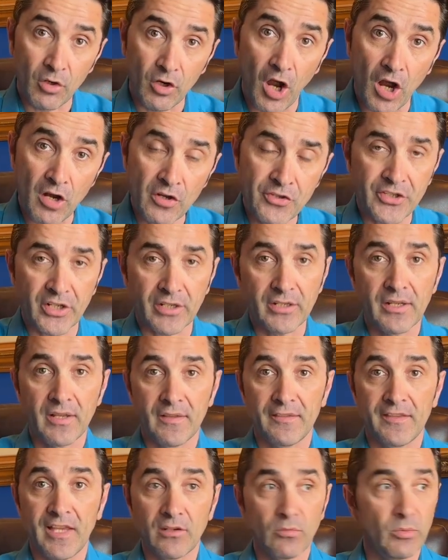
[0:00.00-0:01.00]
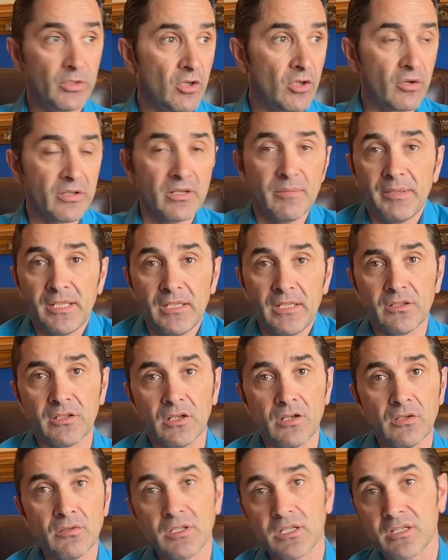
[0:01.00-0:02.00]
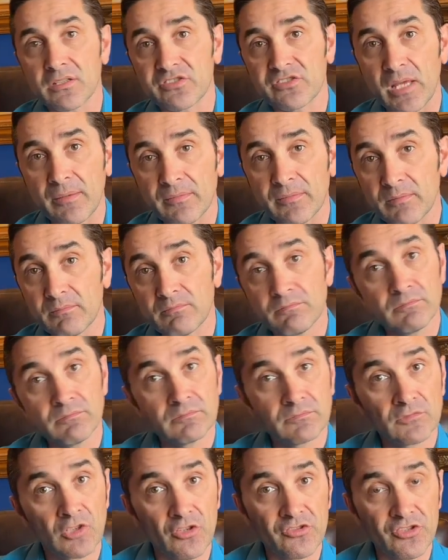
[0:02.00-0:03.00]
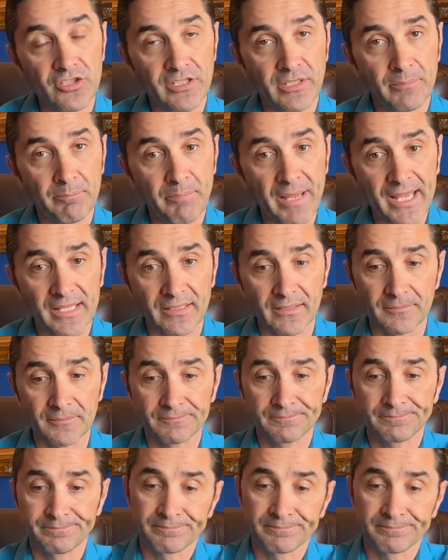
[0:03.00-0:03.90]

culture, then we're gonna be, you know, uh, some considered bad.